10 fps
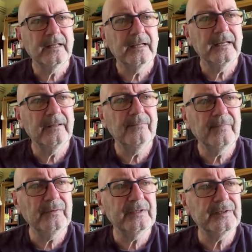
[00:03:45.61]
They
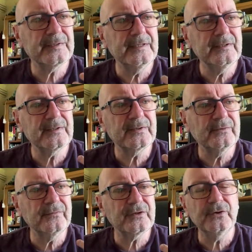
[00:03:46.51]
were considered sort
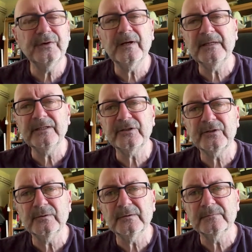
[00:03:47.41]
of
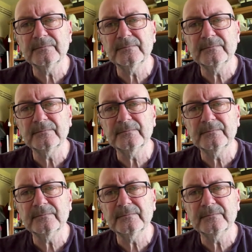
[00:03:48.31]
two-dimensional,